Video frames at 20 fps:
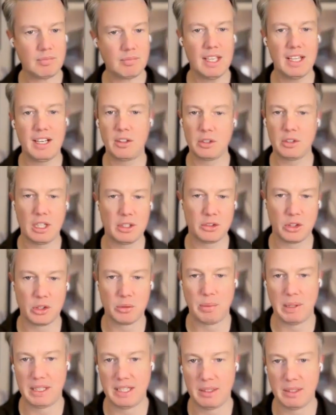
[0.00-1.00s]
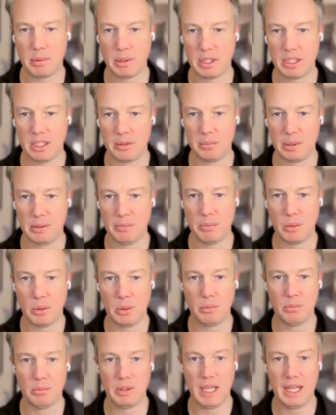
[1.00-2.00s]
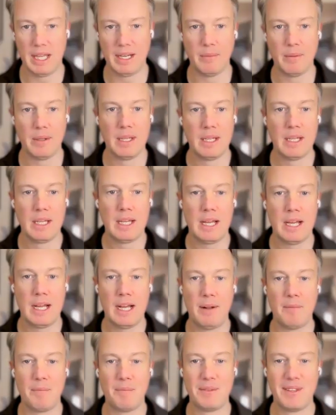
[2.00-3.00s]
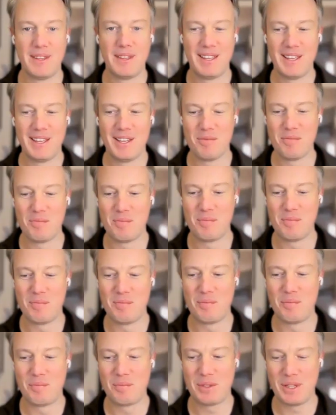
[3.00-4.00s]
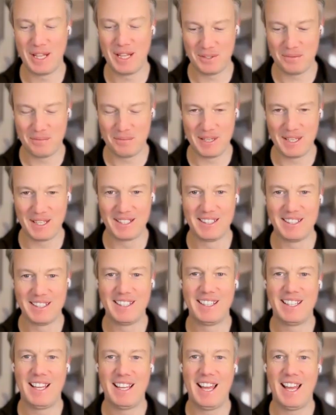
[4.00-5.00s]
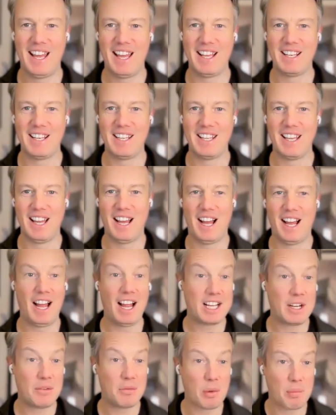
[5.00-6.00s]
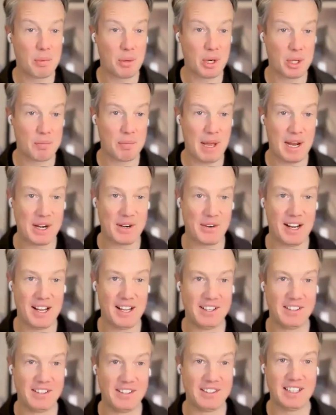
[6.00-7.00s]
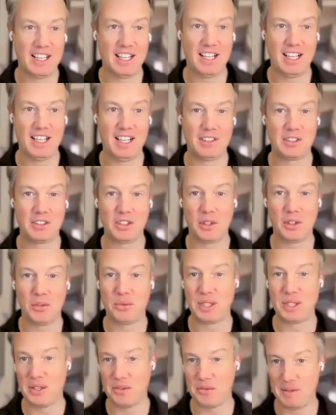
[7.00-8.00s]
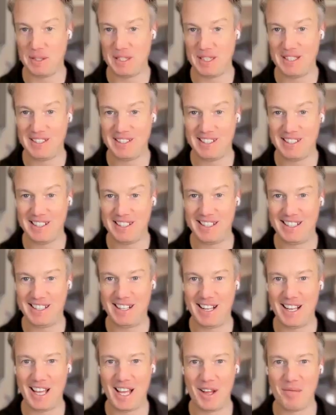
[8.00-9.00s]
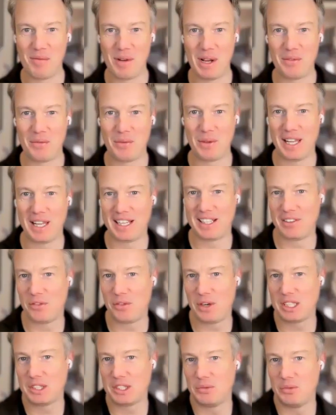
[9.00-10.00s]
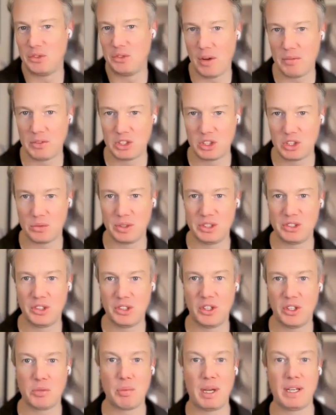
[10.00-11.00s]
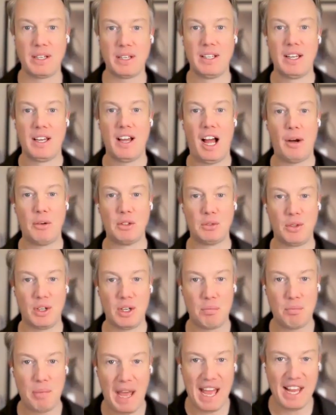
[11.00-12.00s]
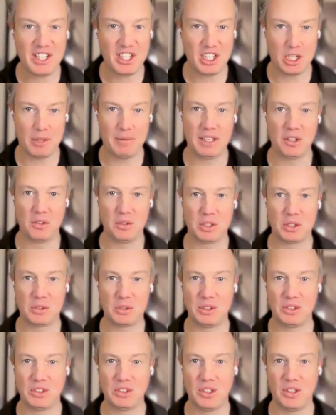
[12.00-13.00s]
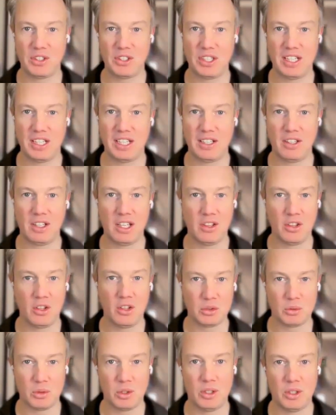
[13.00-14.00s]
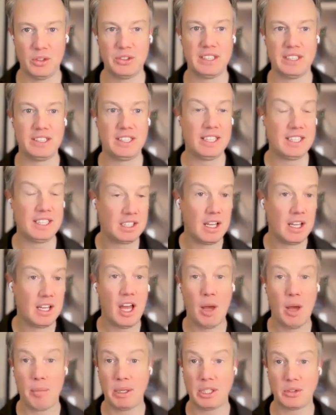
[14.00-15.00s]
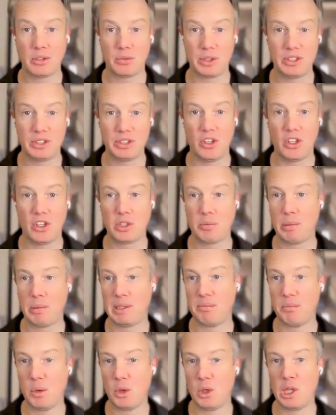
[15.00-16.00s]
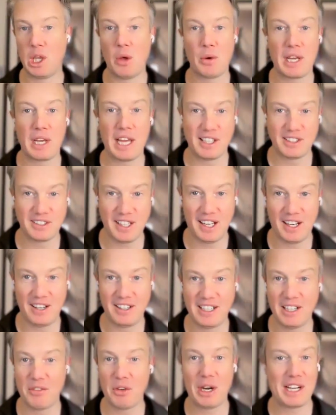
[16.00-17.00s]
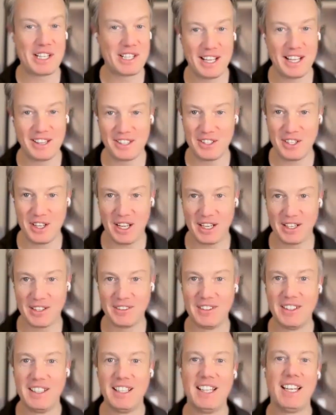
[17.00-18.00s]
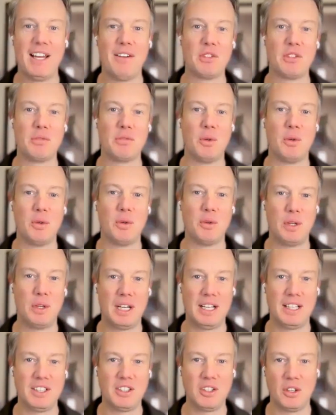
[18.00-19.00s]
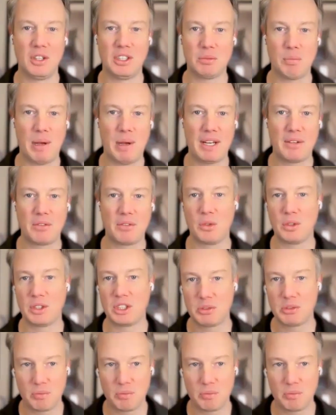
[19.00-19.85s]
I'll talk about that probably a little bit more later. Um, so that's me. And I come from a product background, so forgive me. I feel like a relative novice to research, but I was very passionate about UX research in those roles and did a bunch of research, but more lowercase r. I never actually had the title. It was more, as a part of doing